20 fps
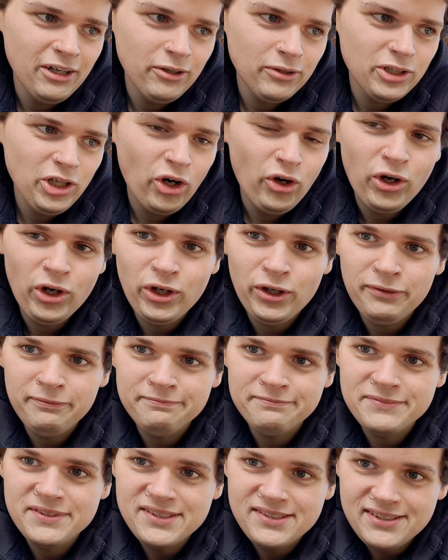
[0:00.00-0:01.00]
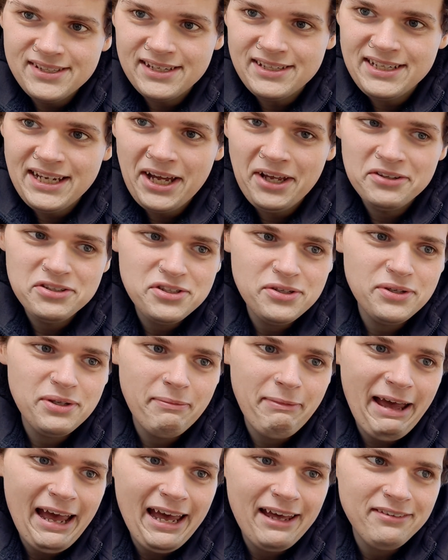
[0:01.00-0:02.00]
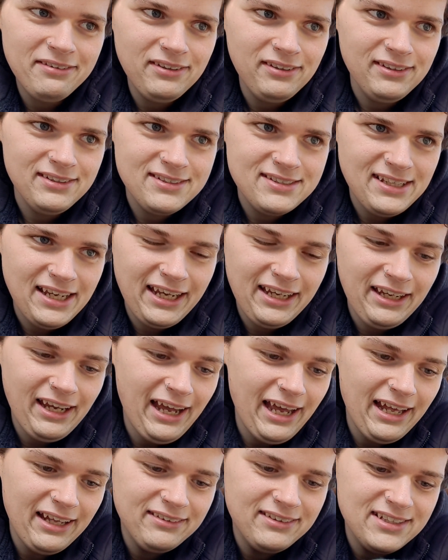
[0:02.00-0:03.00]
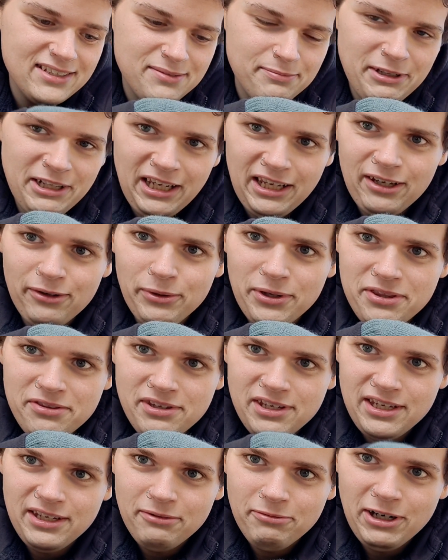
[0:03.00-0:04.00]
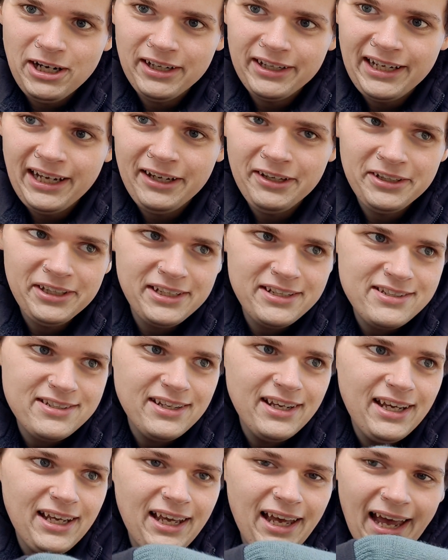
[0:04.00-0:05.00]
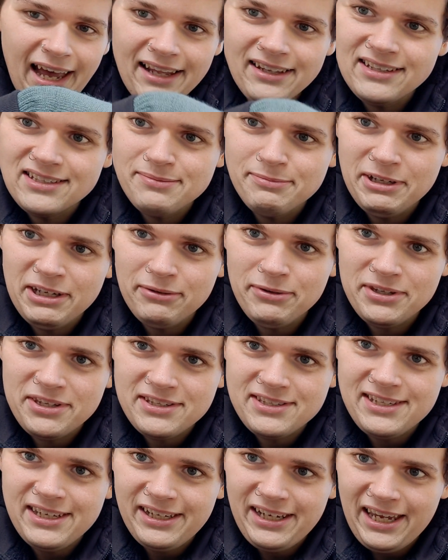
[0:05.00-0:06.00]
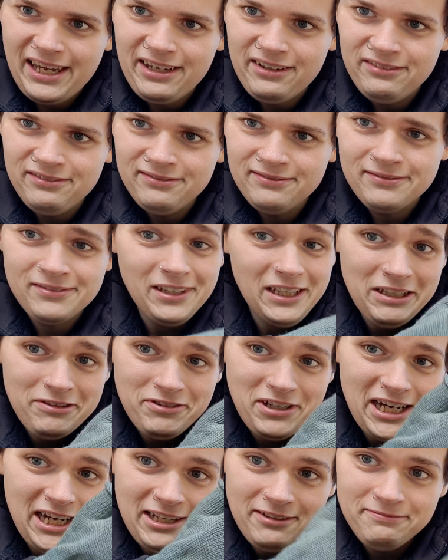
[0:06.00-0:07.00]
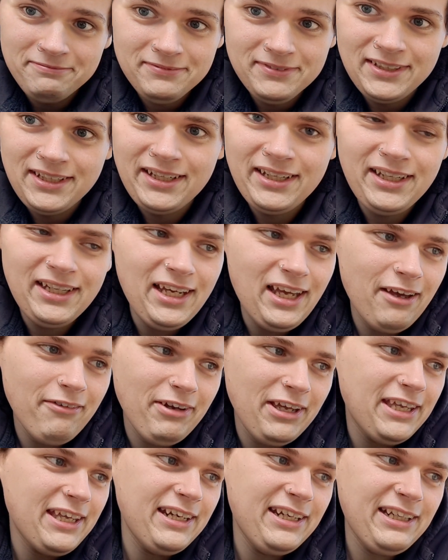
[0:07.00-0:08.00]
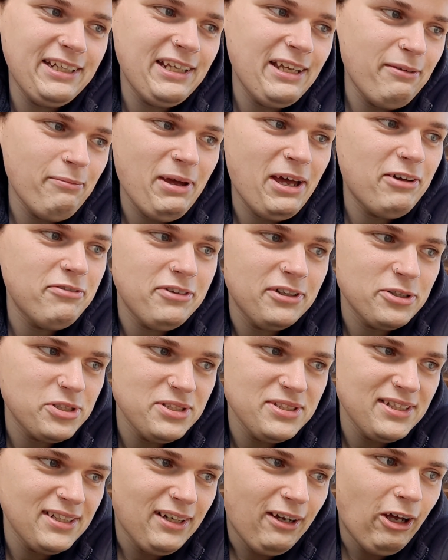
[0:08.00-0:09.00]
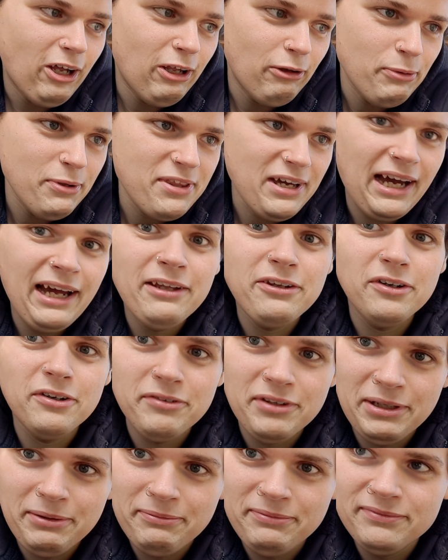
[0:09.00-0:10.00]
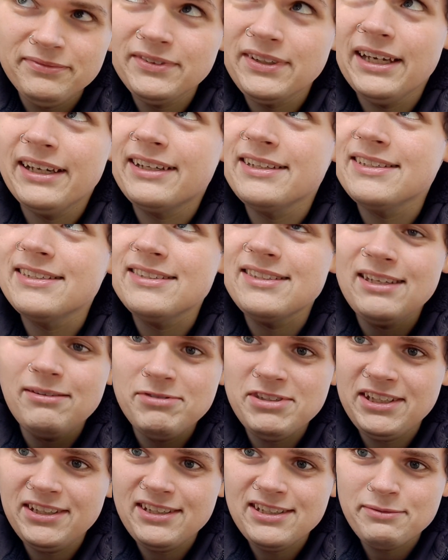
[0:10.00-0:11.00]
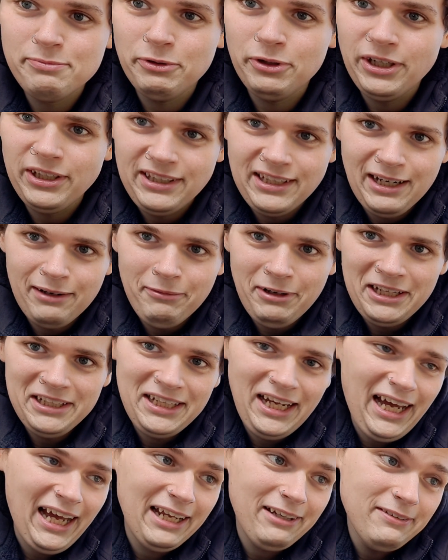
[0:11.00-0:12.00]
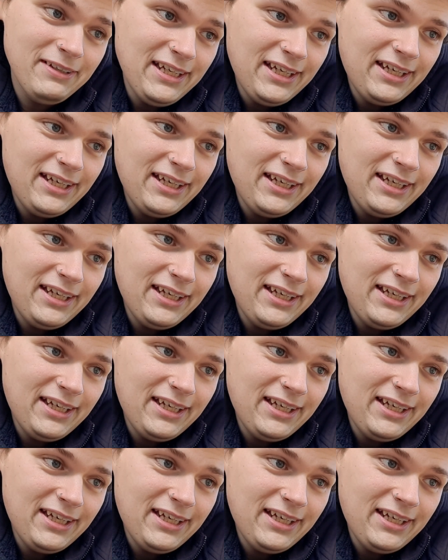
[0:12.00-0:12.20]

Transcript: go home, sit down, do the math, and say I had this many with the Rock Island, I had this many with the 10-8. If I get any malfunctions at all with either of them, because it seems at this point that I might not,